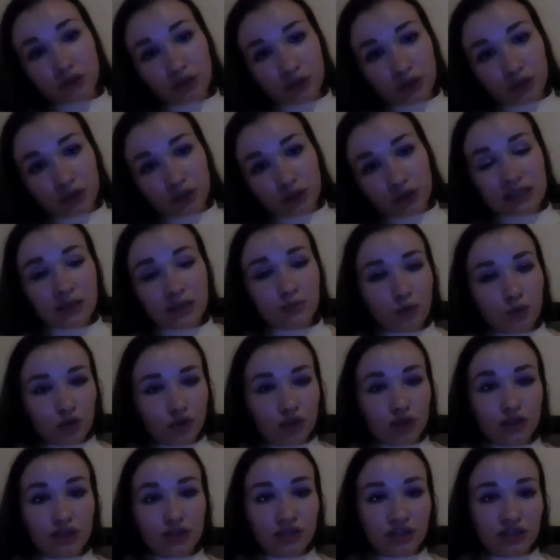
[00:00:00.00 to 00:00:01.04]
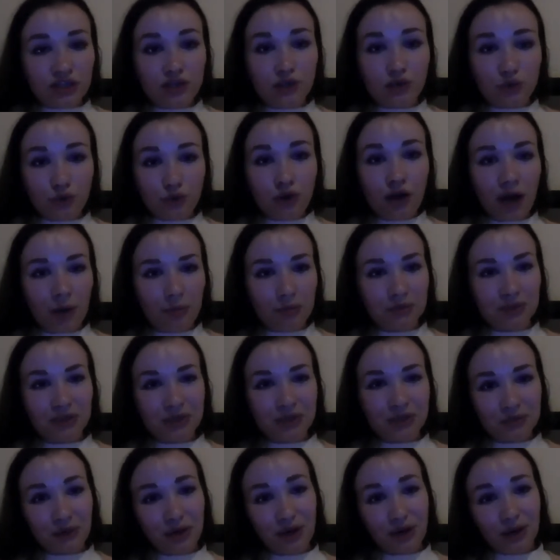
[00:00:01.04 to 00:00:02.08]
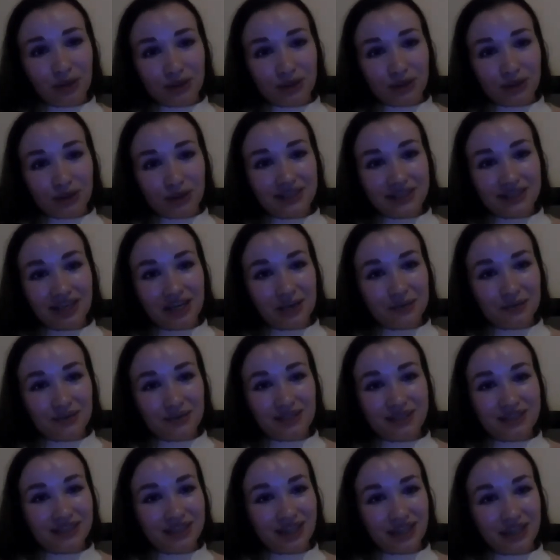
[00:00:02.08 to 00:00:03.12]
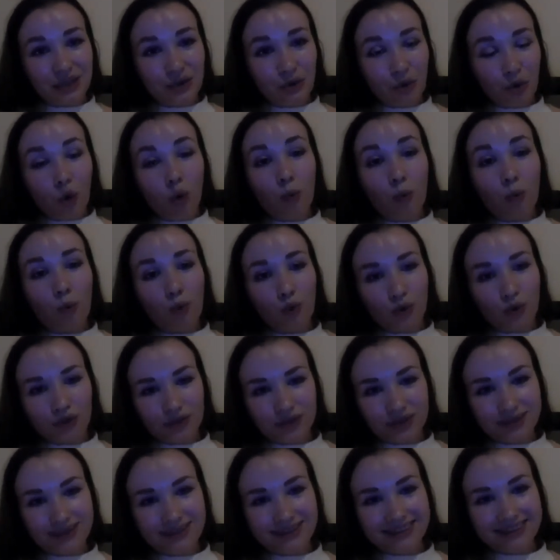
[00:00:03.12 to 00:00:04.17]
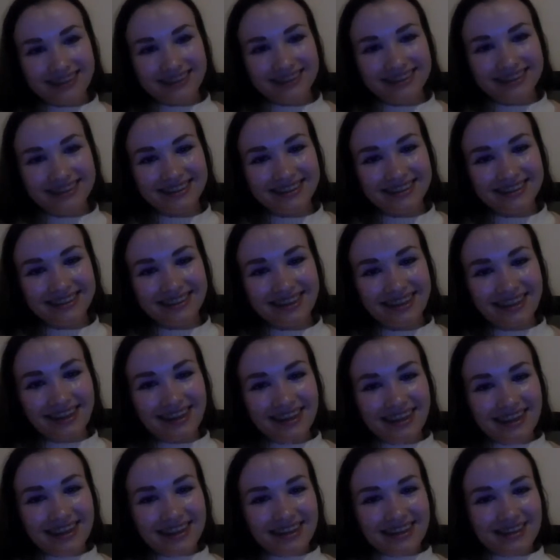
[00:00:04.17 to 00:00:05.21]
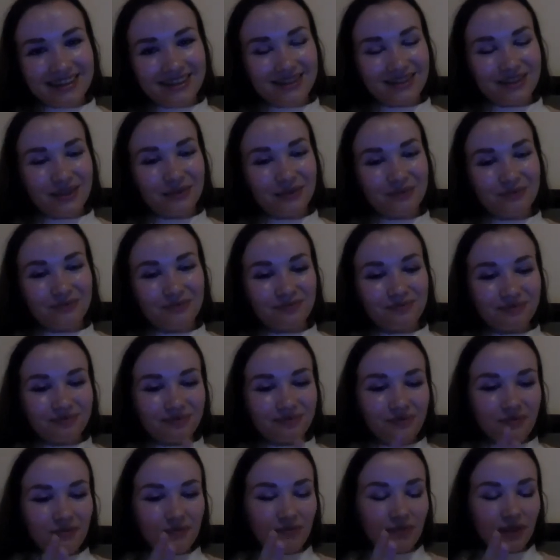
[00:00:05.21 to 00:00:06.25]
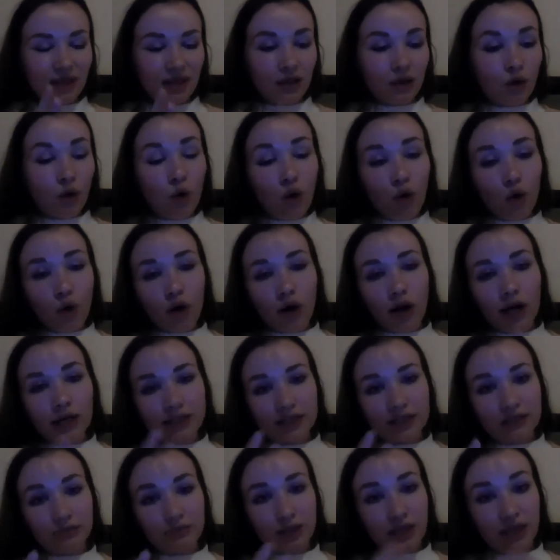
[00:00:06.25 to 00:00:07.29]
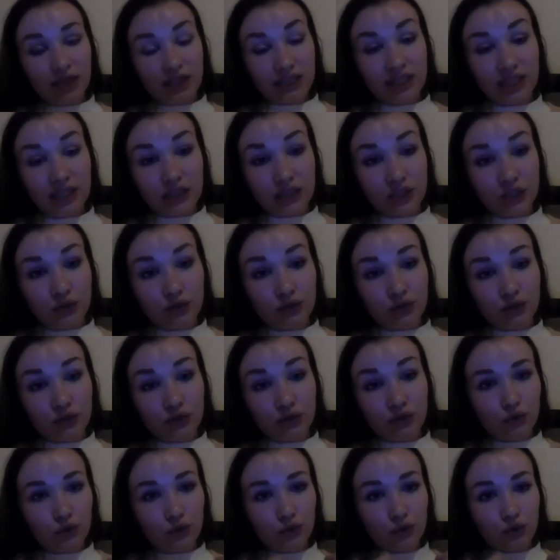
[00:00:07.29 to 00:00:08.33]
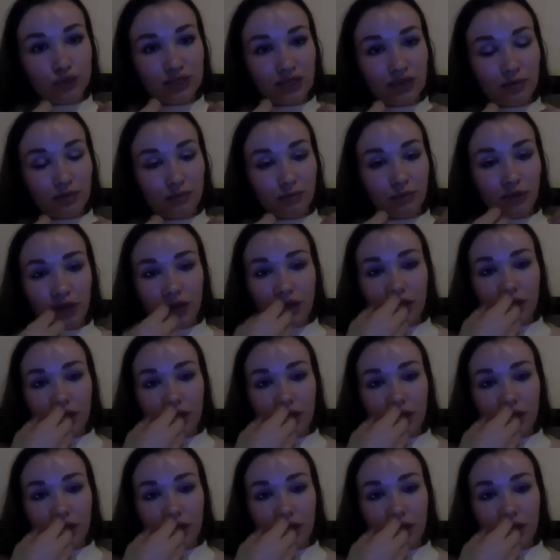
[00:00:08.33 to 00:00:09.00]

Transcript: these emergencies do happen about 10 times a day or more. So, or I can be allocated to do some